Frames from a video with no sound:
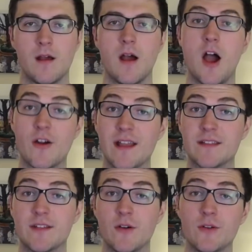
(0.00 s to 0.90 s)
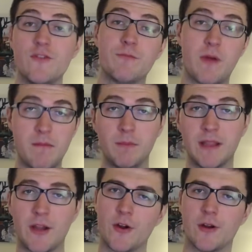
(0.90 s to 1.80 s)
Alright, so you've
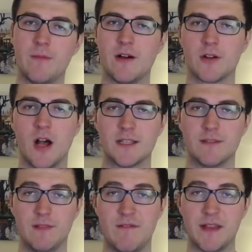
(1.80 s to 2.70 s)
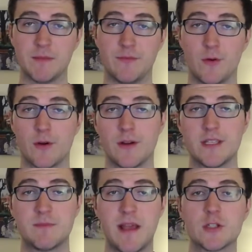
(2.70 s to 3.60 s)
probably heard about cost of living before,
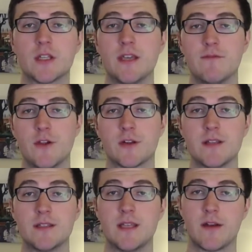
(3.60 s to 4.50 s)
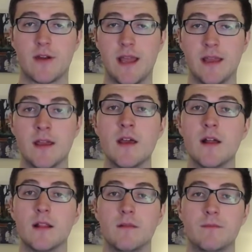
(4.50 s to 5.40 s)
especially if you're considering
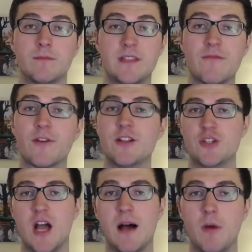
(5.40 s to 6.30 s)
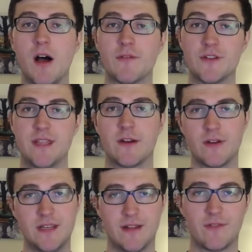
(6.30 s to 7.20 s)
different job offers that are
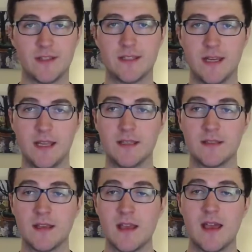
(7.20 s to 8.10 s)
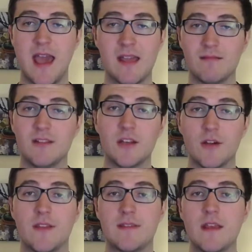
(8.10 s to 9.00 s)
in different cities. And, you know,
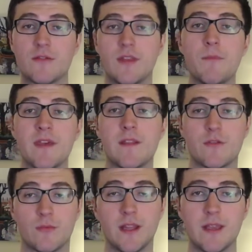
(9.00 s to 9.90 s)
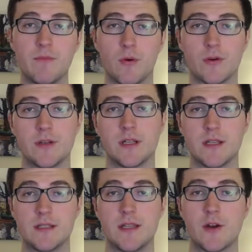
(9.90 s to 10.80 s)
this is something that's really important to
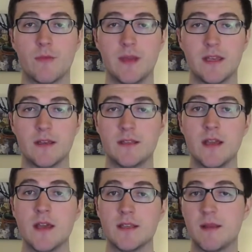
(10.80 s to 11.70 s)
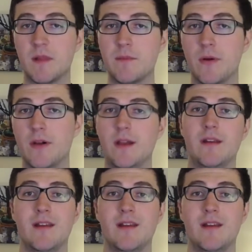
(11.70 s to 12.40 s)
consider because, simply put,